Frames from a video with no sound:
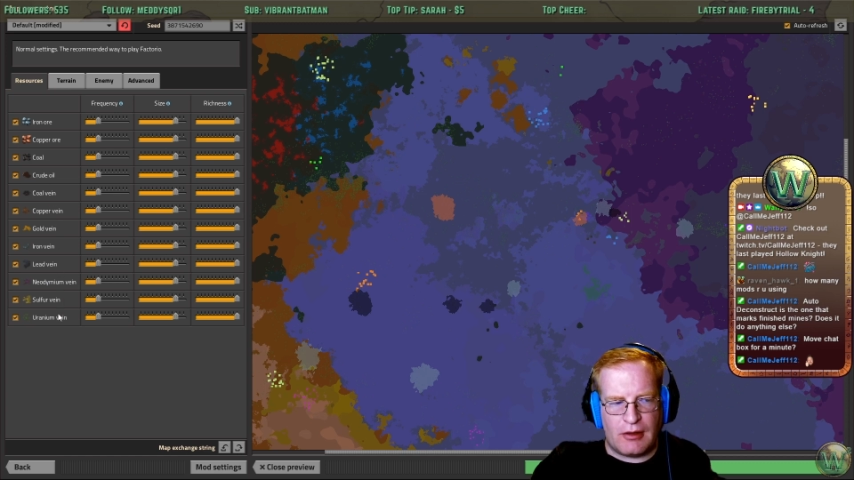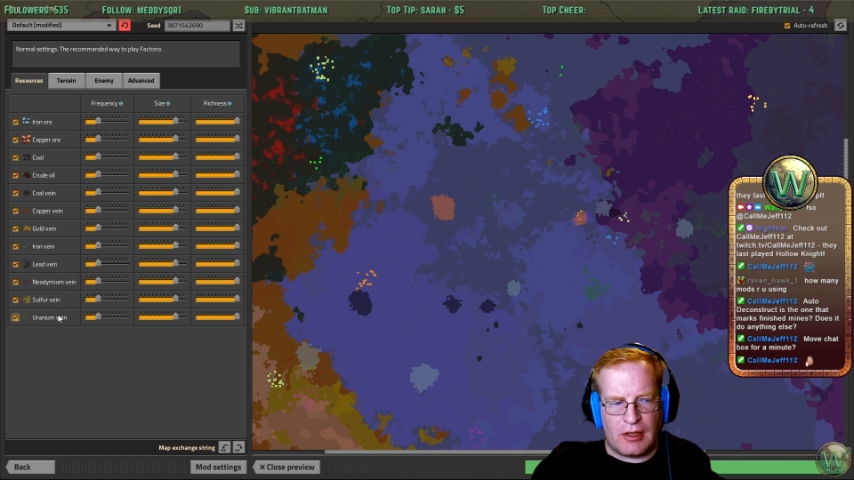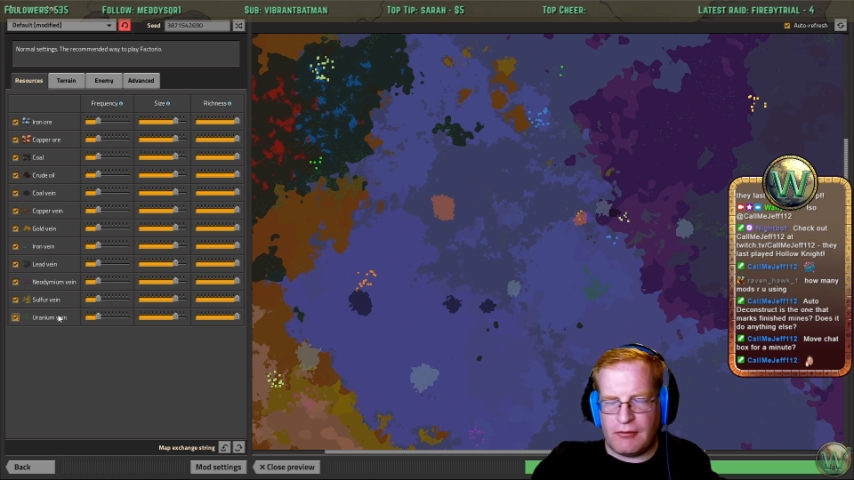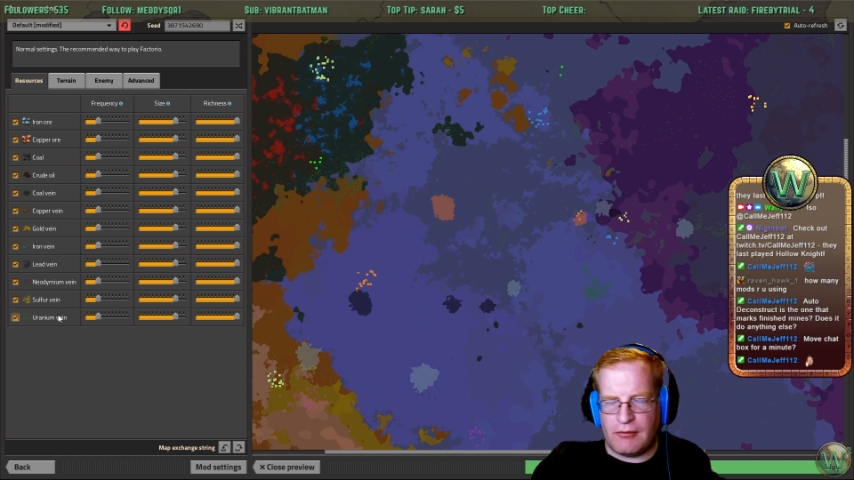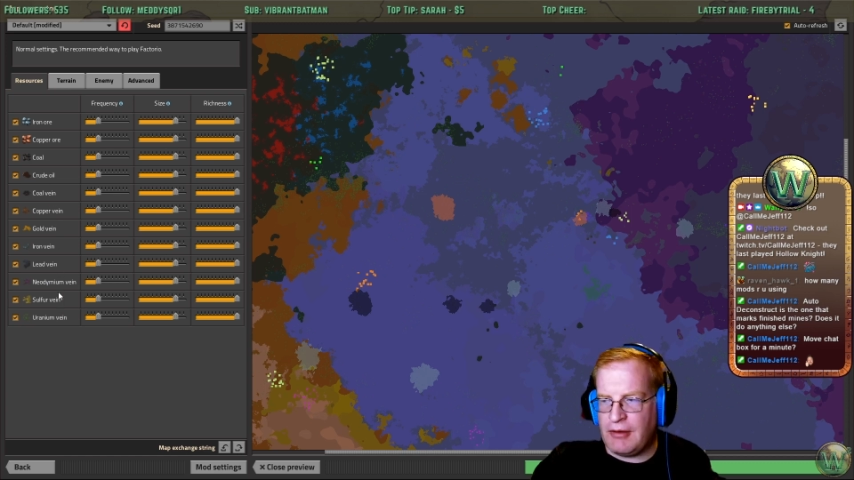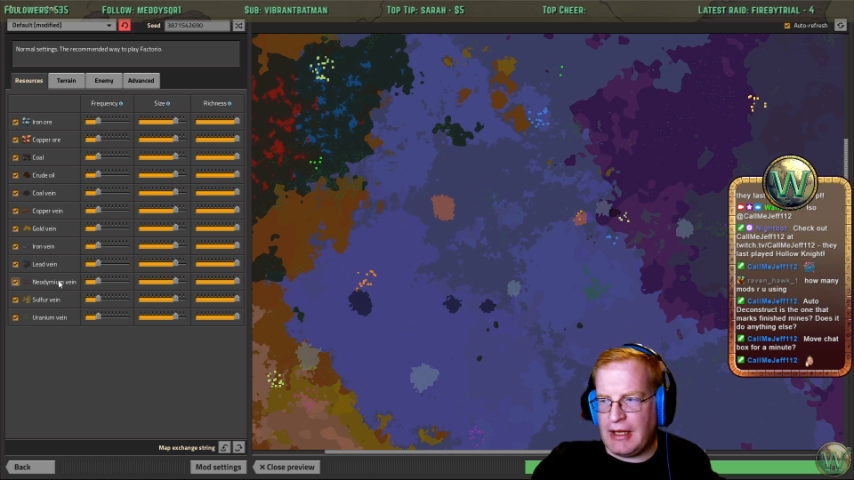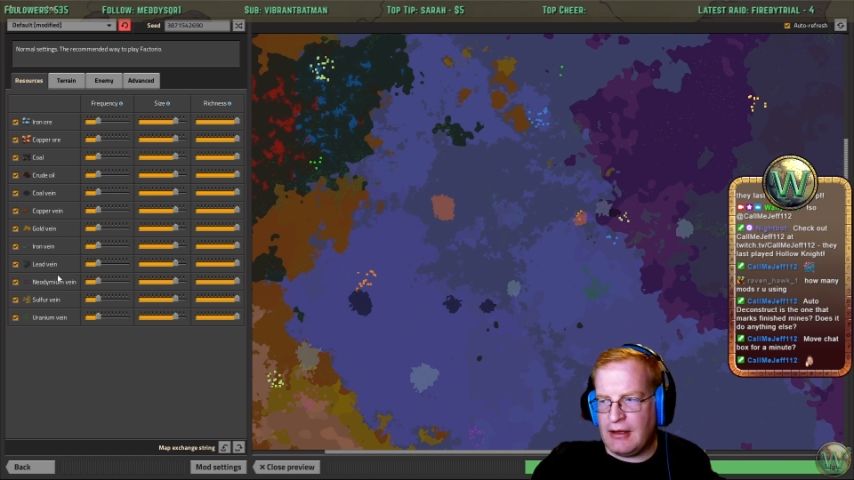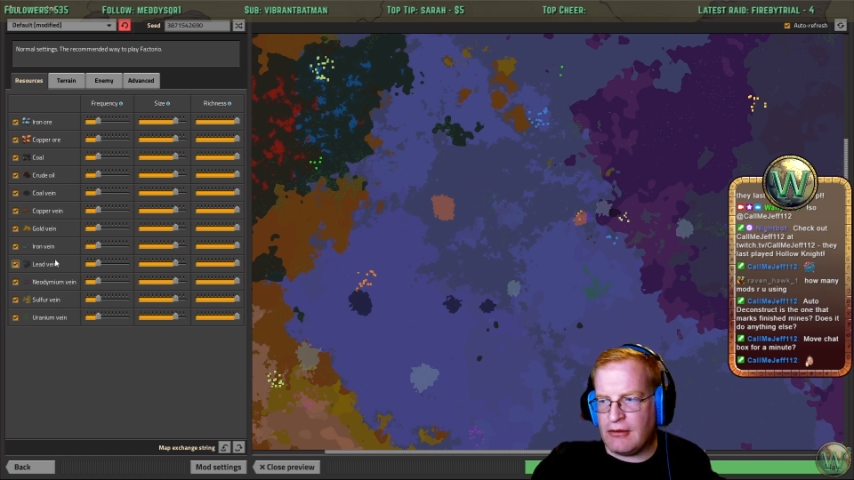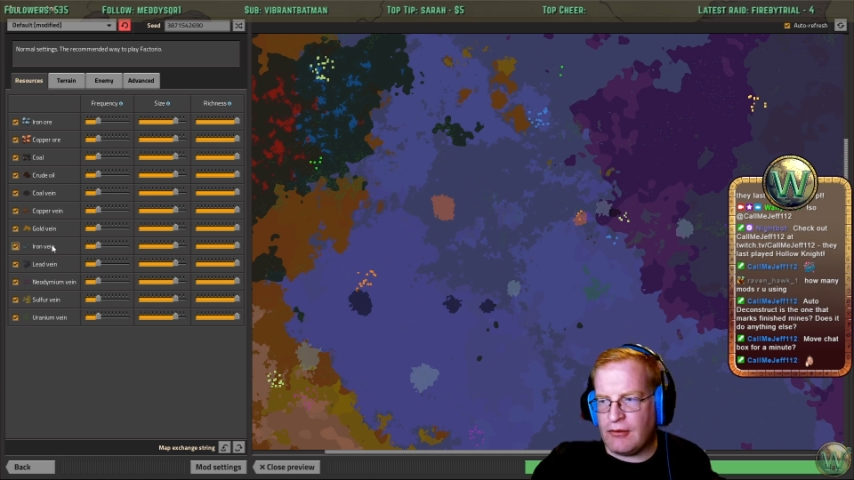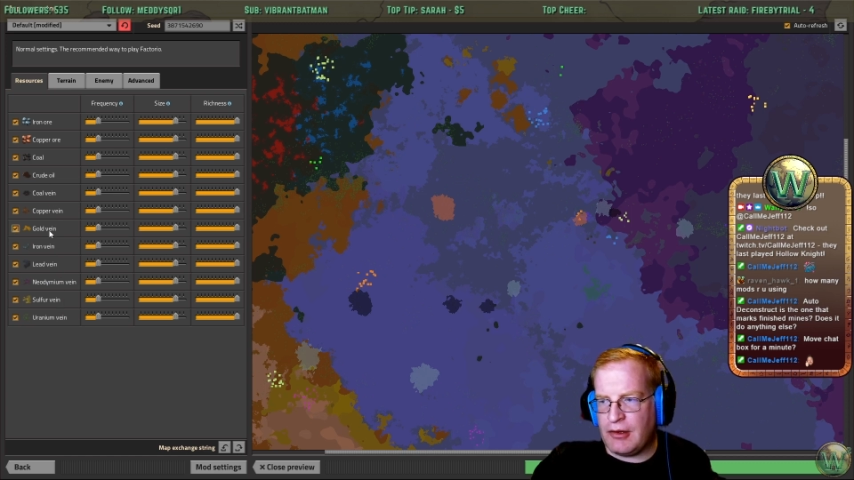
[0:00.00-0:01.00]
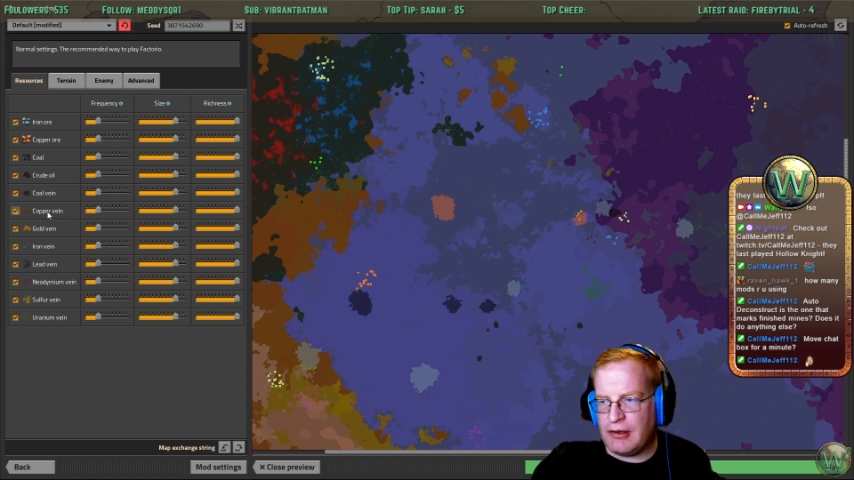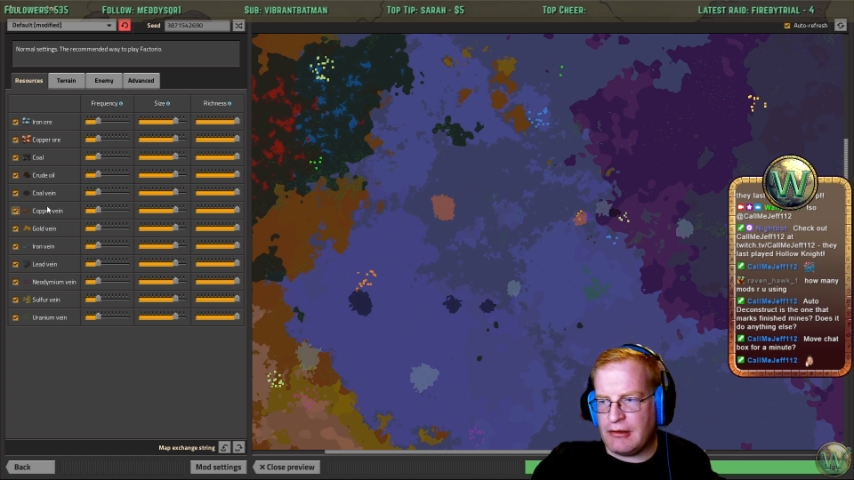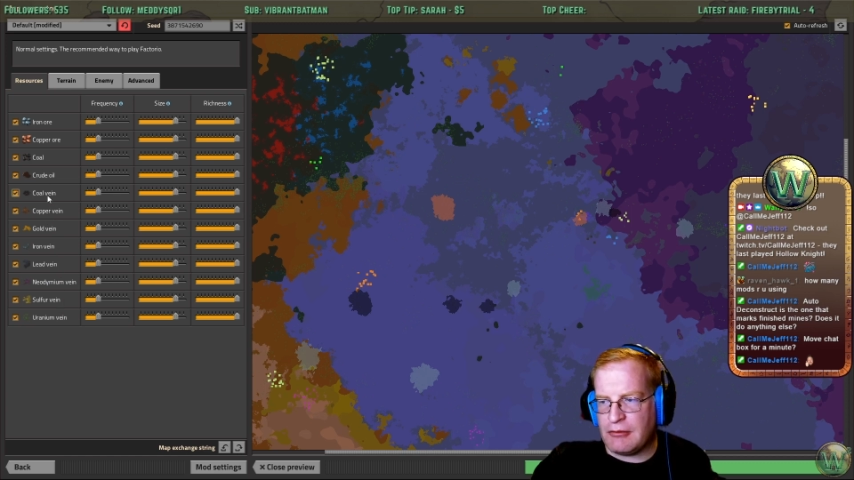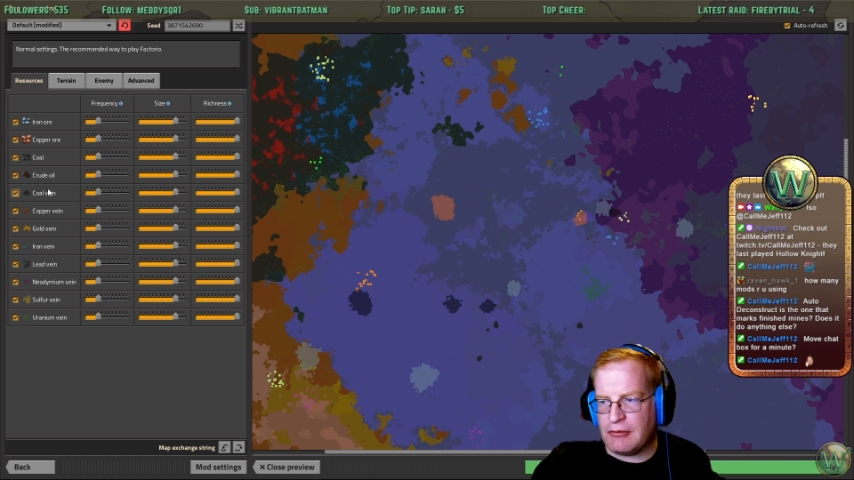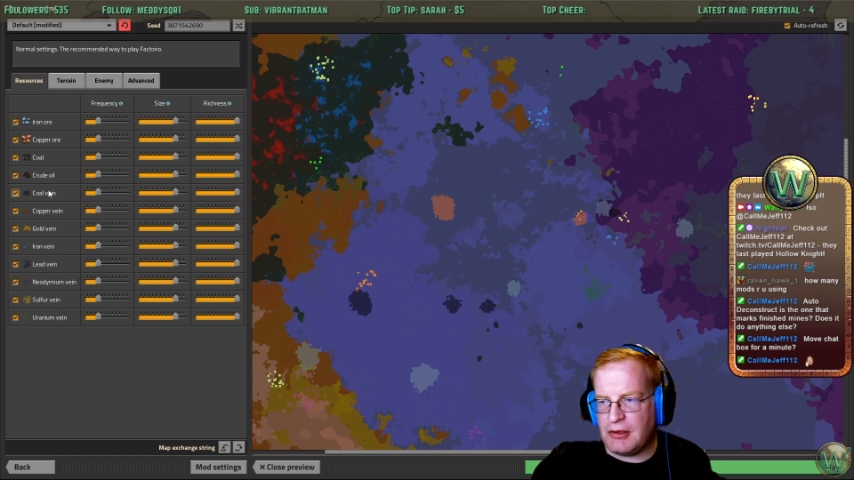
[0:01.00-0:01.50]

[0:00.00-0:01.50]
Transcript: veins of all these different